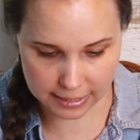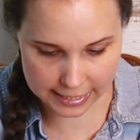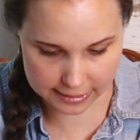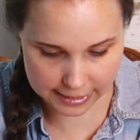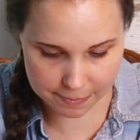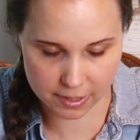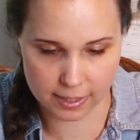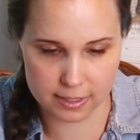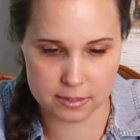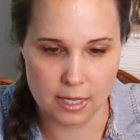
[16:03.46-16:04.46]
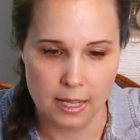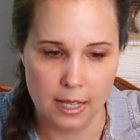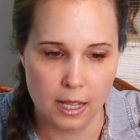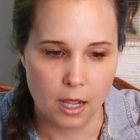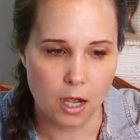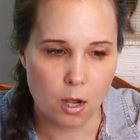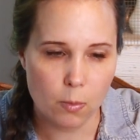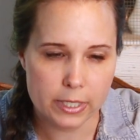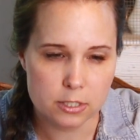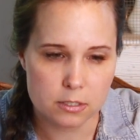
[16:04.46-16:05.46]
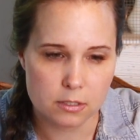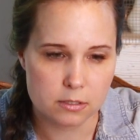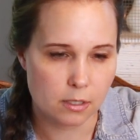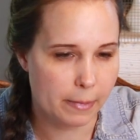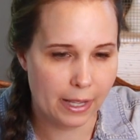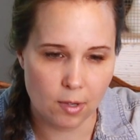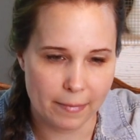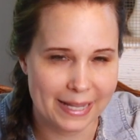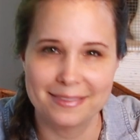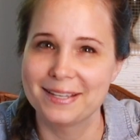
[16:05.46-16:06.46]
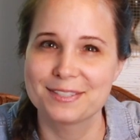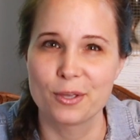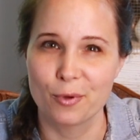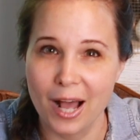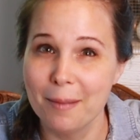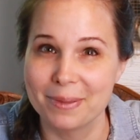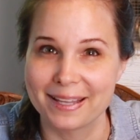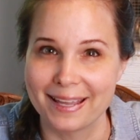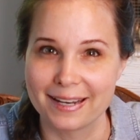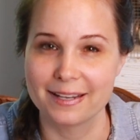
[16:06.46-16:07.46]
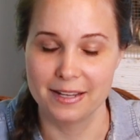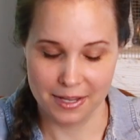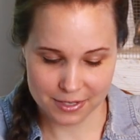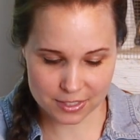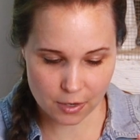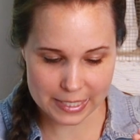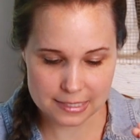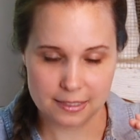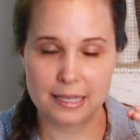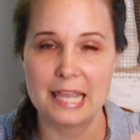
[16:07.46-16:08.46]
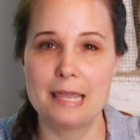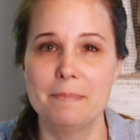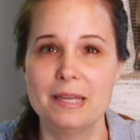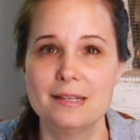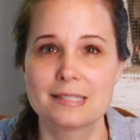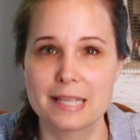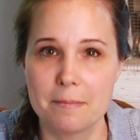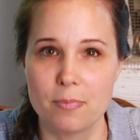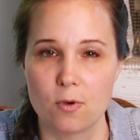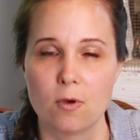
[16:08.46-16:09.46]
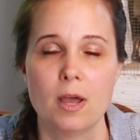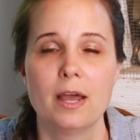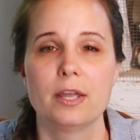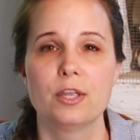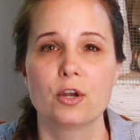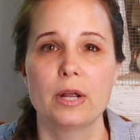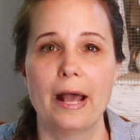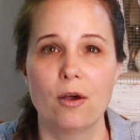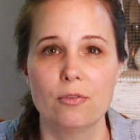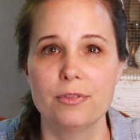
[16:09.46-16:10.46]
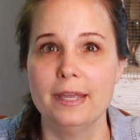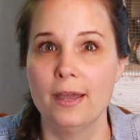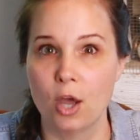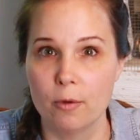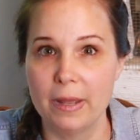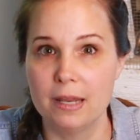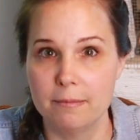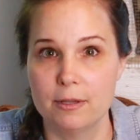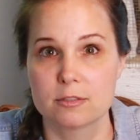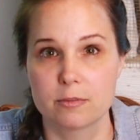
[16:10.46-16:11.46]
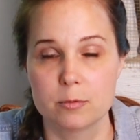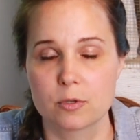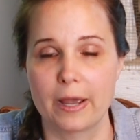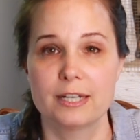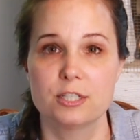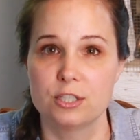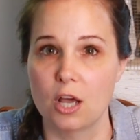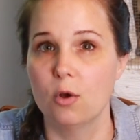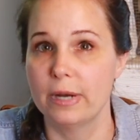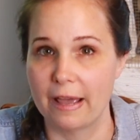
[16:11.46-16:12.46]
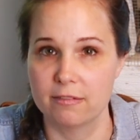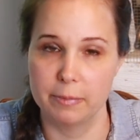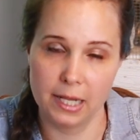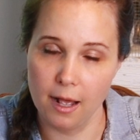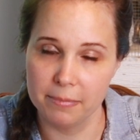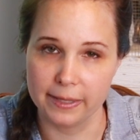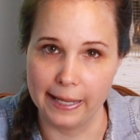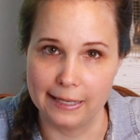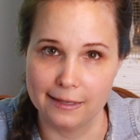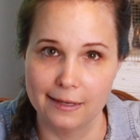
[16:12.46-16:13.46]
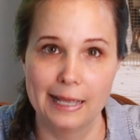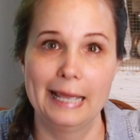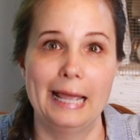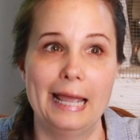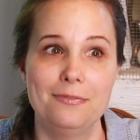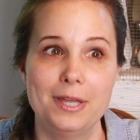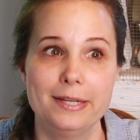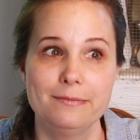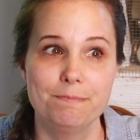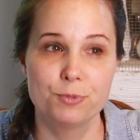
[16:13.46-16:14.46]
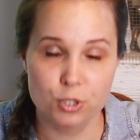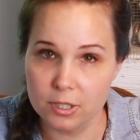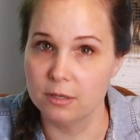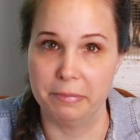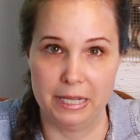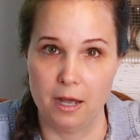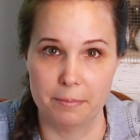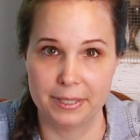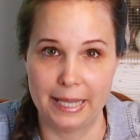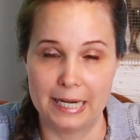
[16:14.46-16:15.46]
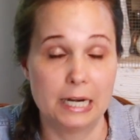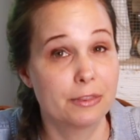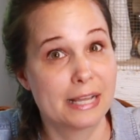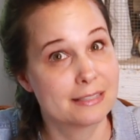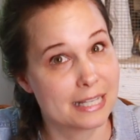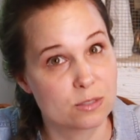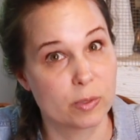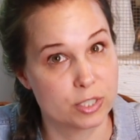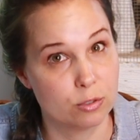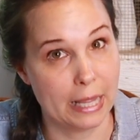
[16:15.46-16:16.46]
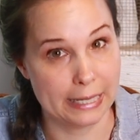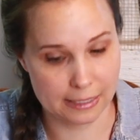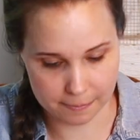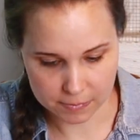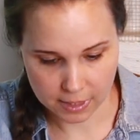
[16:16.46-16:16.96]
lately because I always somehow make things so complicated. So it's keep it simple. Your healthy homemade meals from scratch don't have to be complicated, and they shouldn't be complicated unless that's what you like.